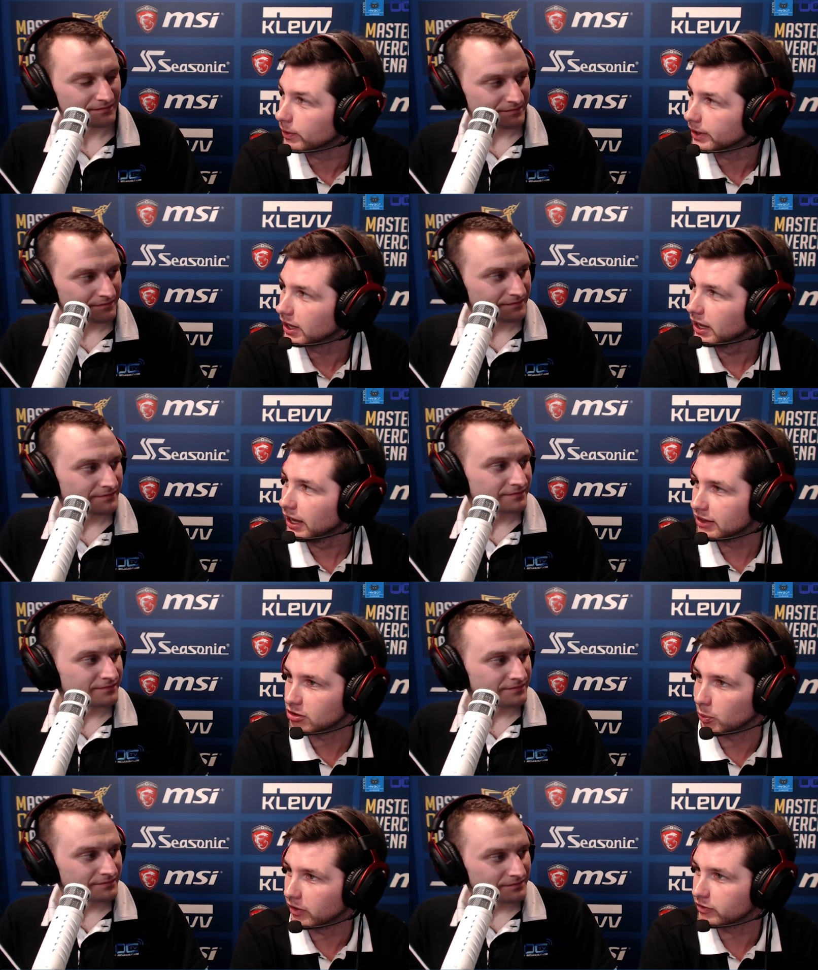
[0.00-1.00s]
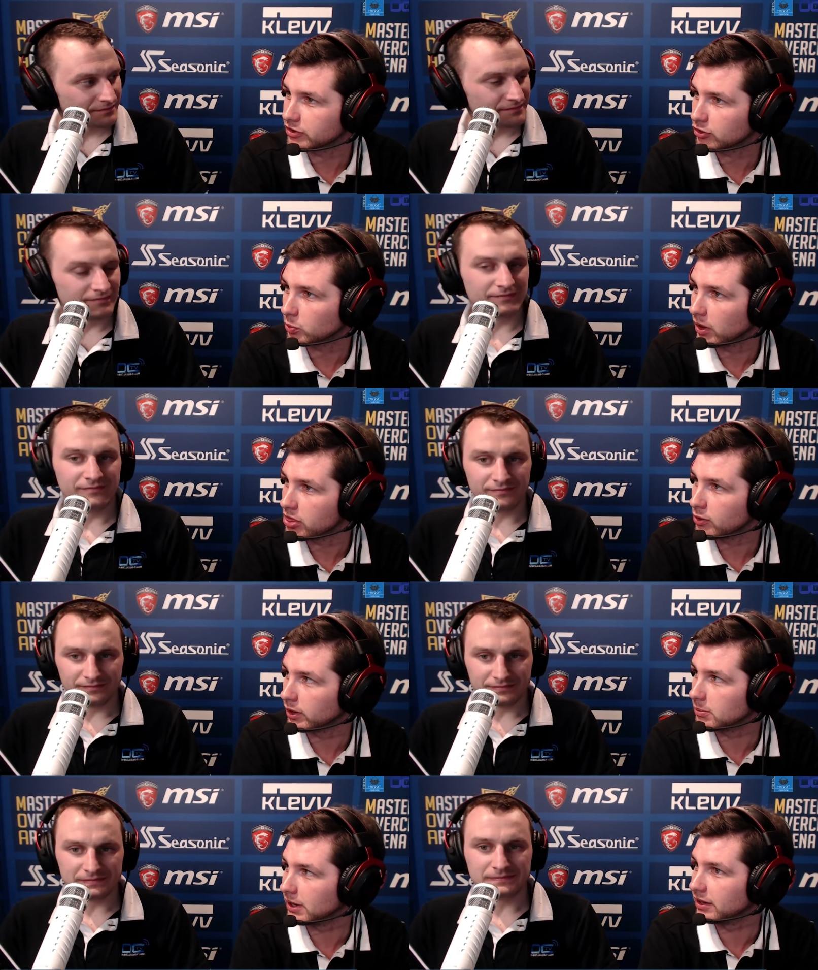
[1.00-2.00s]
Speaker 1: forward, it's a 1 versus
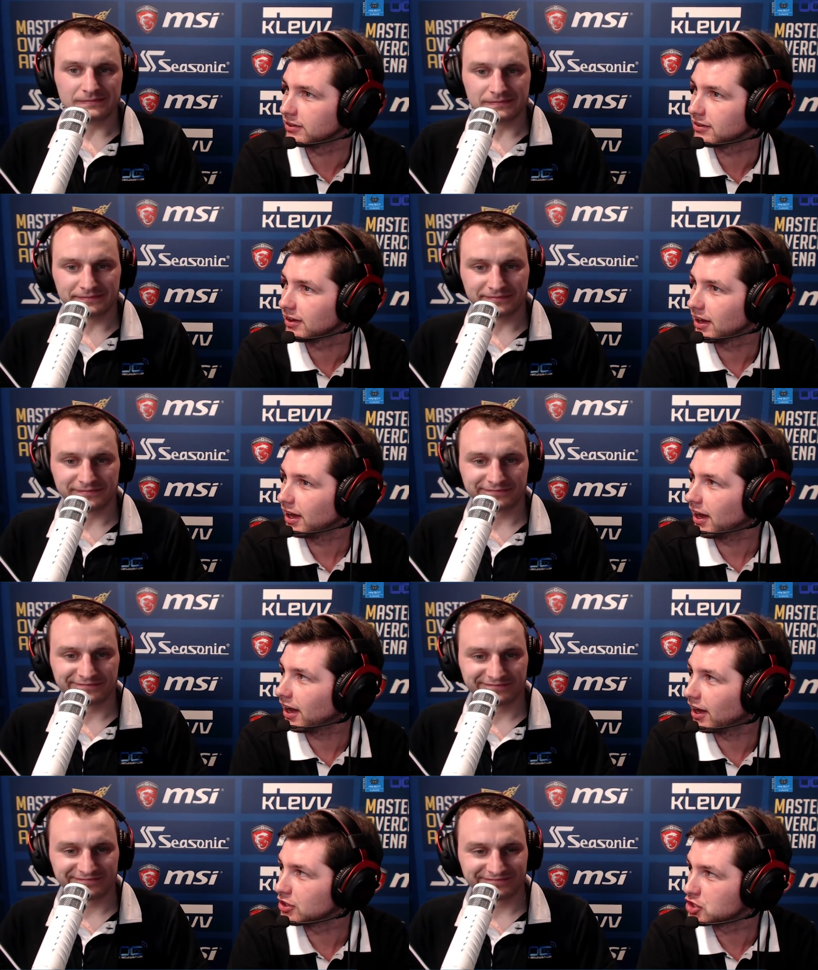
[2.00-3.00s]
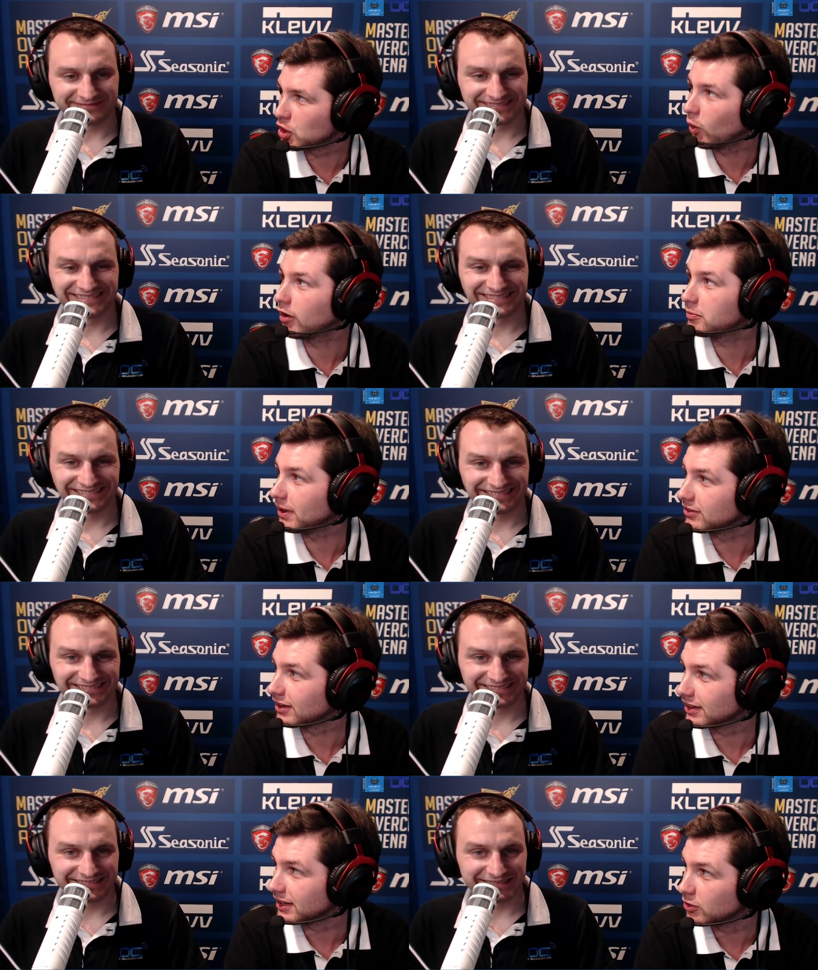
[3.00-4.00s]
1, 30 minutes. Show off,
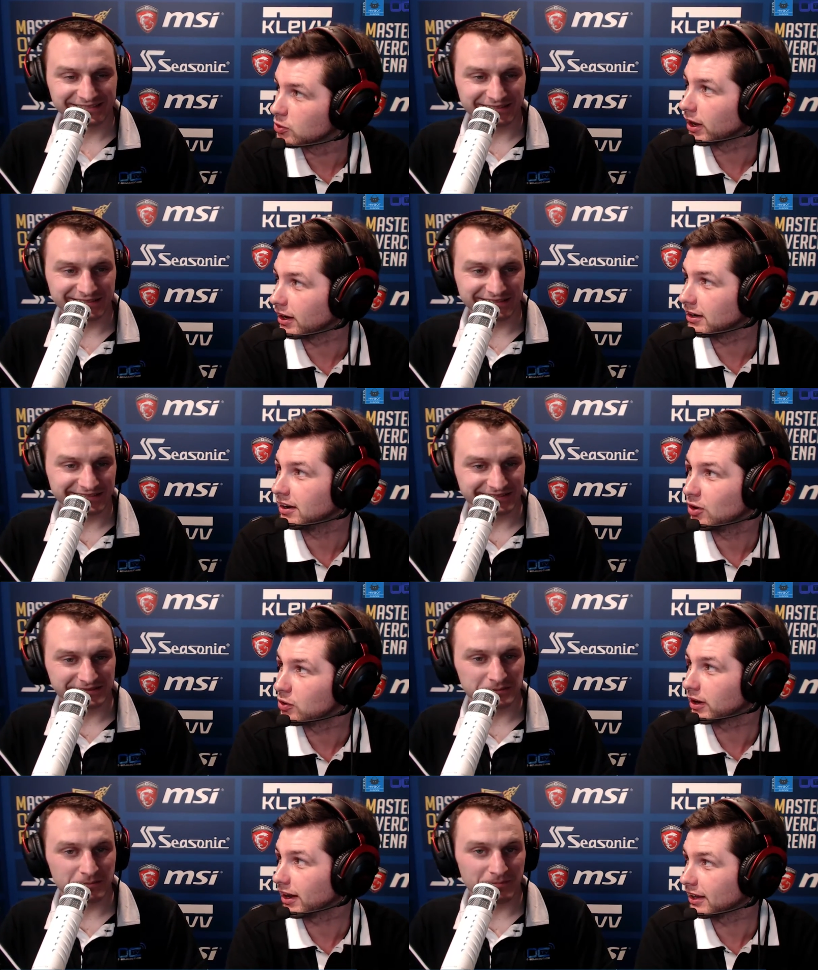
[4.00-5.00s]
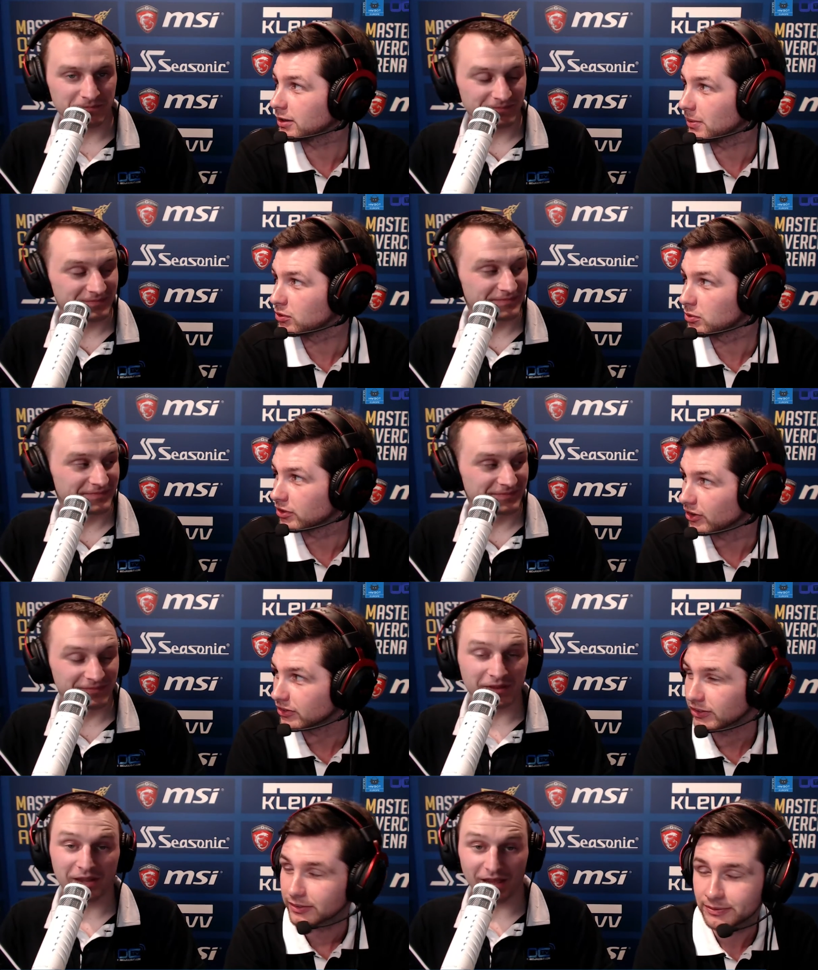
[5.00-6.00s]
basically, who can get the best
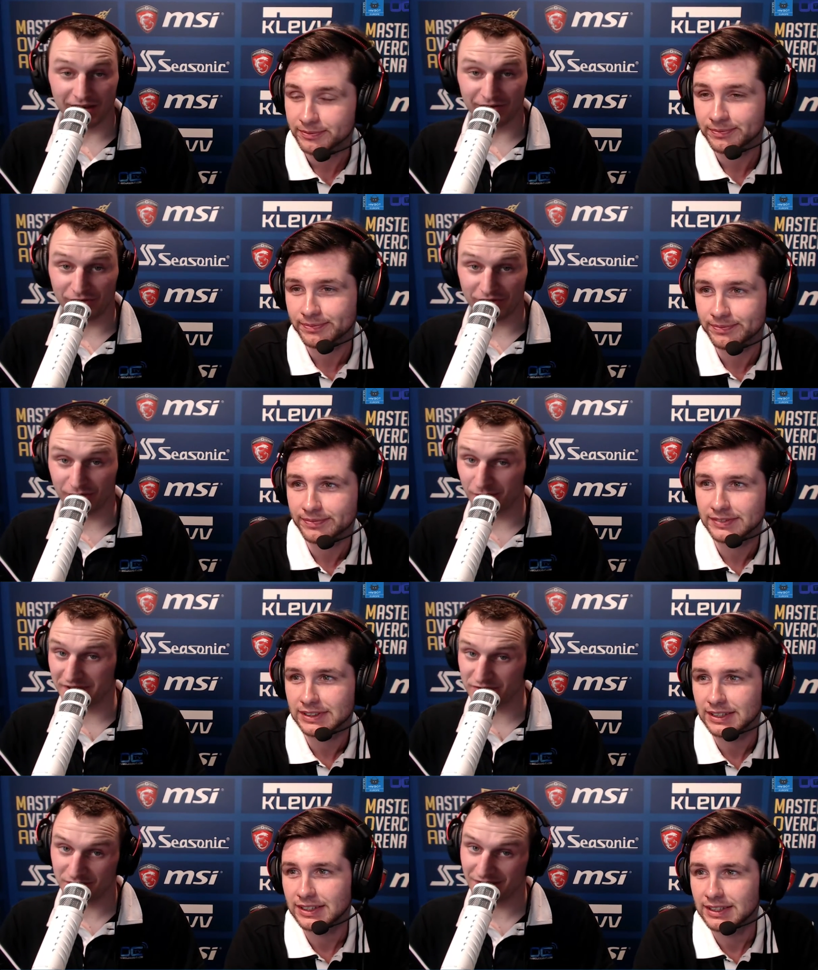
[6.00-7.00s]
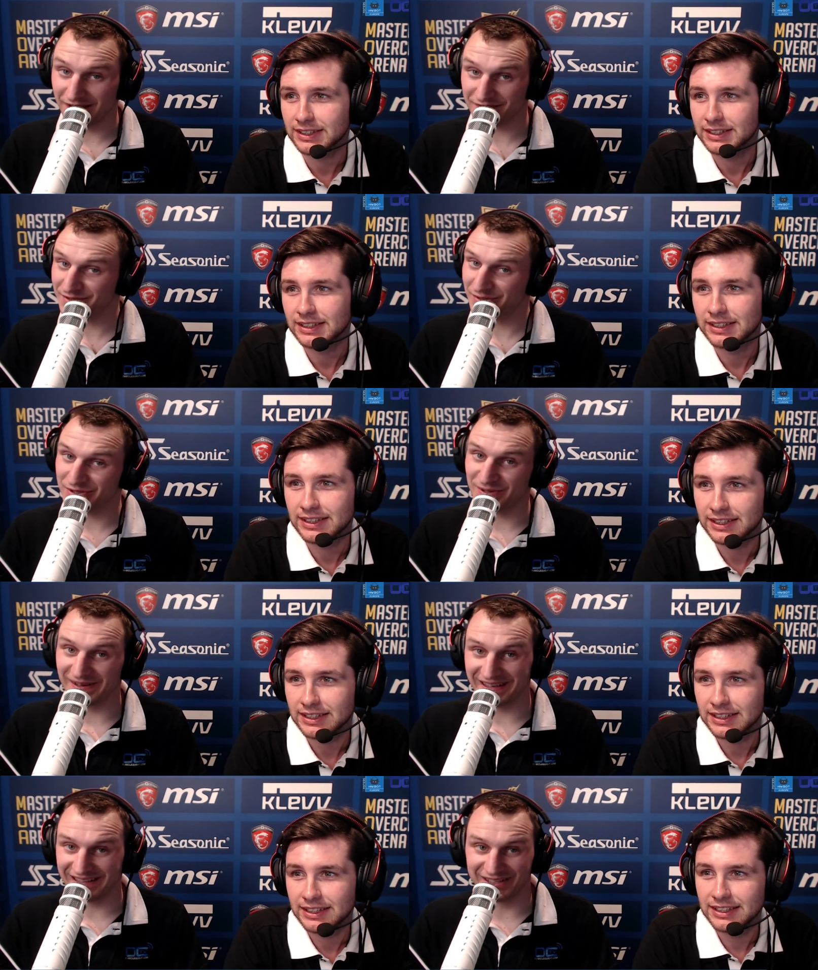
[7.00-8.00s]
Speaker 2: results. And everything will be streamed live, so
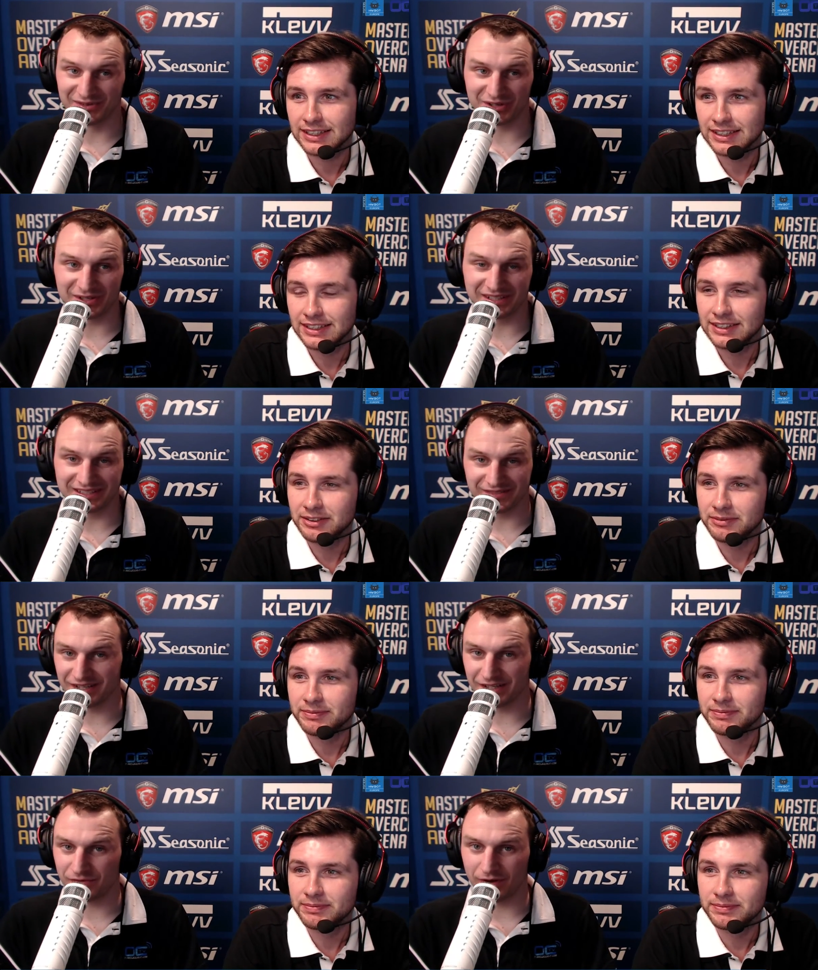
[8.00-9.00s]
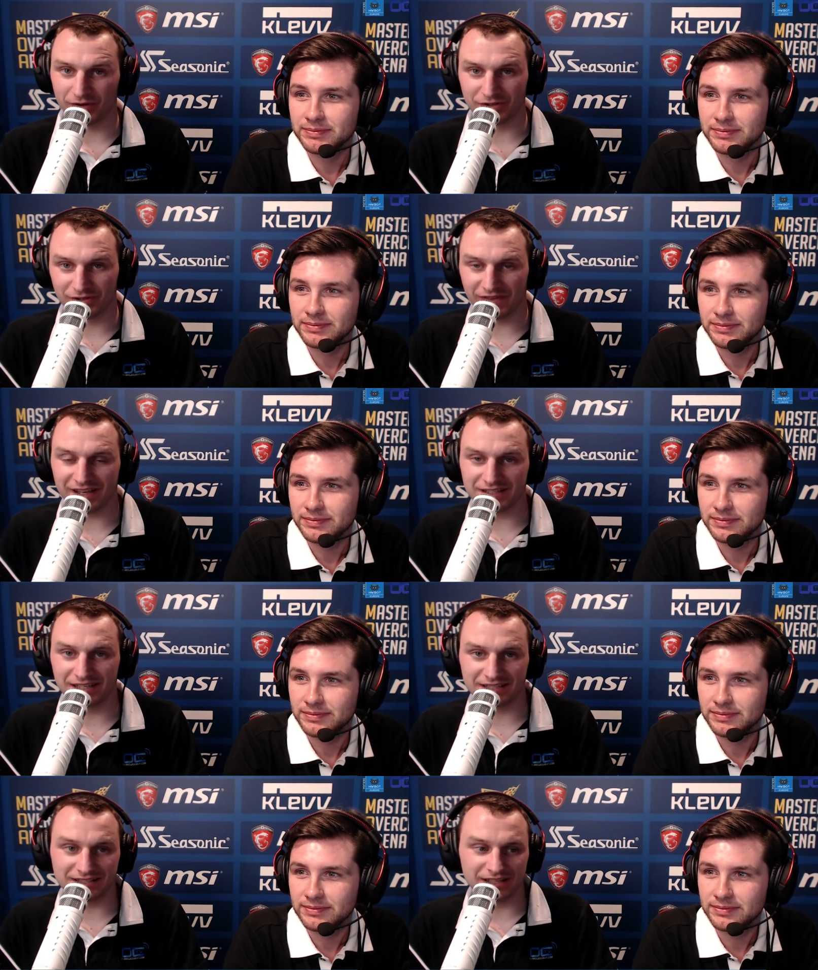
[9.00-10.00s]
tune in Overclocking TV, and if you haven't done
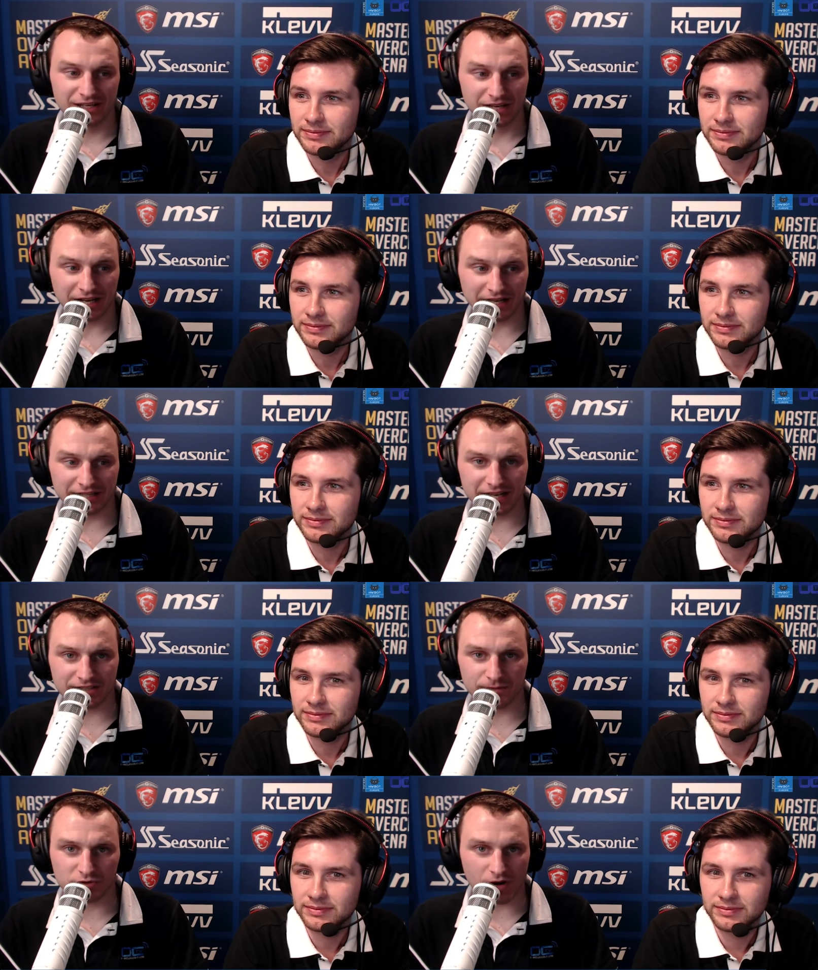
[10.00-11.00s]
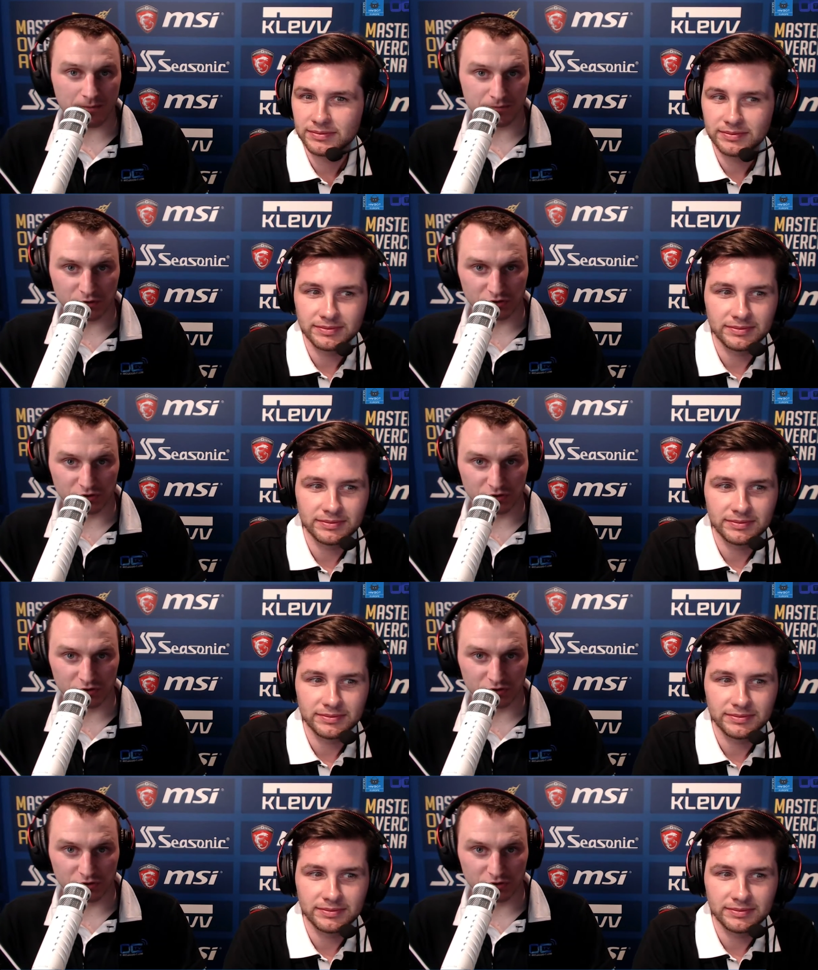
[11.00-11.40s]
that yet, click that subscribe